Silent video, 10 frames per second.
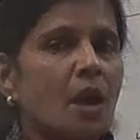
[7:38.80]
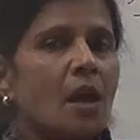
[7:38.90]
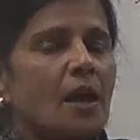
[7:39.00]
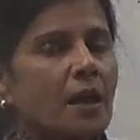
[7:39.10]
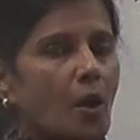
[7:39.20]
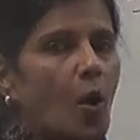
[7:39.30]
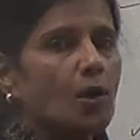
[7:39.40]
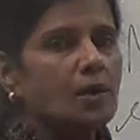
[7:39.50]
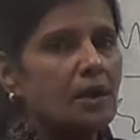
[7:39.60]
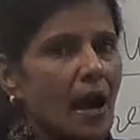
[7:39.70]
he
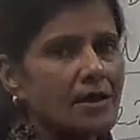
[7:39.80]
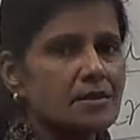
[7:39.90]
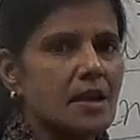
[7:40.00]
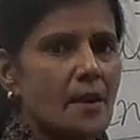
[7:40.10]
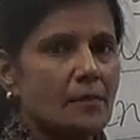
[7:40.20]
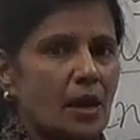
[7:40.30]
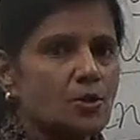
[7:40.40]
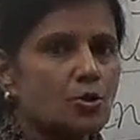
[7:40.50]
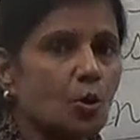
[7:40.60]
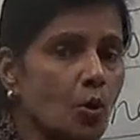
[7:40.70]
organized them
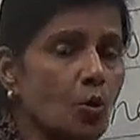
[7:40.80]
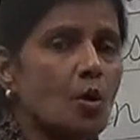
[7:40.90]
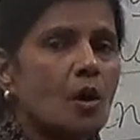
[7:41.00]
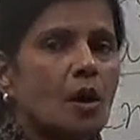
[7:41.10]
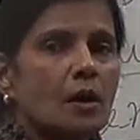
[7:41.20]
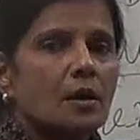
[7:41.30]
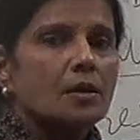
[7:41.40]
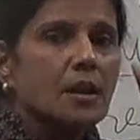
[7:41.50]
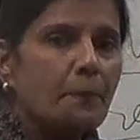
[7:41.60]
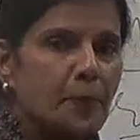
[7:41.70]
into
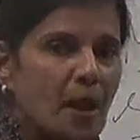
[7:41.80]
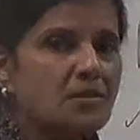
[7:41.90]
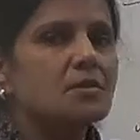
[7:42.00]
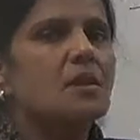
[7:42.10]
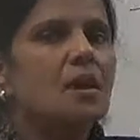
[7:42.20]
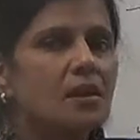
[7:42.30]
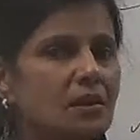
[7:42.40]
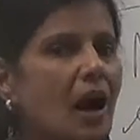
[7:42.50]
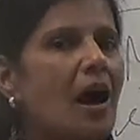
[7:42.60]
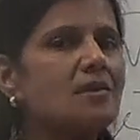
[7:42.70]
Depressed
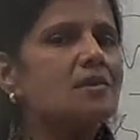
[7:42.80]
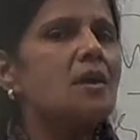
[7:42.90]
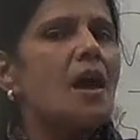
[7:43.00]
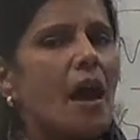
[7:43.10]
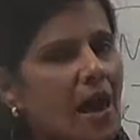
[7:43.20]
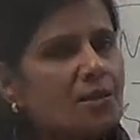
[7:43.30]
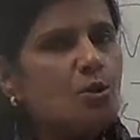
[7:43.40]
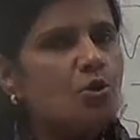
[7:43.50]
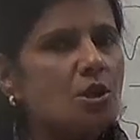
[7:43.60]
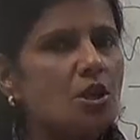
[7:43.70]
Class
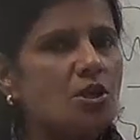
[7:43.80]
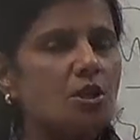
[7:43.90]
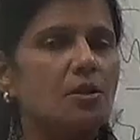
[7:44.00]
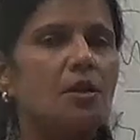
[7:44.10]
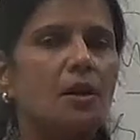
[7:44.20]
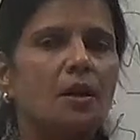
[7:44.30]
Association,